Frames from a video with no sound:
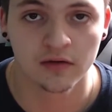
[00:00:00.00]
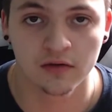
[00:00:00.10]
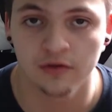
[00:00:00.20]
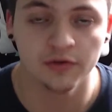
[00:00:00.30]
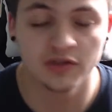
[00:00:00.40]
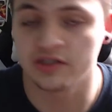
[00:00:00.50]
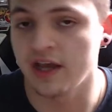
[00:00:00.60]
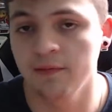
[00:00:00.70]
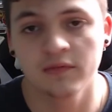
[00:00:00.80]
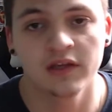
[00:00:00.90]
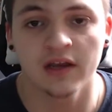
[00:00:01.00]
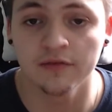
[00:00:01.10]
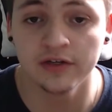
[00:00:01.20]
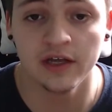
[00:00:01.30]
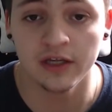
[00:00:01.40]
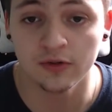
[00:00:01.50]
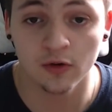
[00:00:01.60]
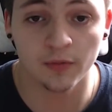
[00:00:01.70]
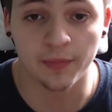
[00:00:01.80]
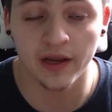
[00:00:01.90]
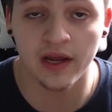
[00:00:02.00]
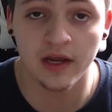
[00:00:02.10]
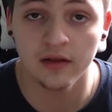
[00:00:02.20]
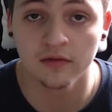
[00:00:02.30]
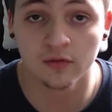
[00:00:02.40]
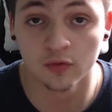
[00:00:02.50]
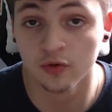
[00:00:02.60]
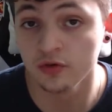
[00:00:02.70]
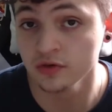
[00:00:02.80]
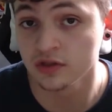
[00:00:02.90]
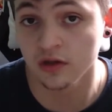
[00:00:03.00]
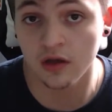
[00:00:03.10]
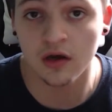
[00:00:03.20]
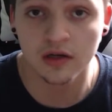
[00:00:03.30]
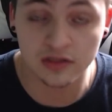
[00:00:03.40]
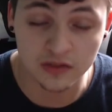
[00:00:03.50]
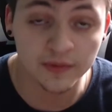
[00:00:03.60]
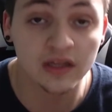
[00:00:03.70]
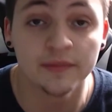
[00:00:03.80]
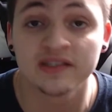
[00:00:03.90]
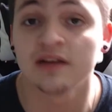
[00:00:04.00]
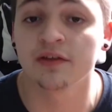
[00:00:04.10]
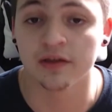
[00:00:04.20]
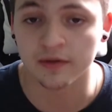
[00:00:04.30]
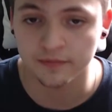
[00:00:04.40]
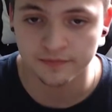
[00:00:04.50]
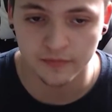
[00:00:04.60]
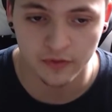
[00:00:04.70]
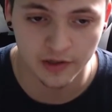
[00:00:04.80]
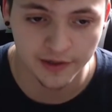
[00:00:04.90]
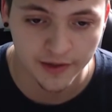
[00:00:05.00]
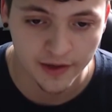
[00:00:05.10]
You do the same thing every day. You obey the rules, the laws, the speed limits, everything. Okay?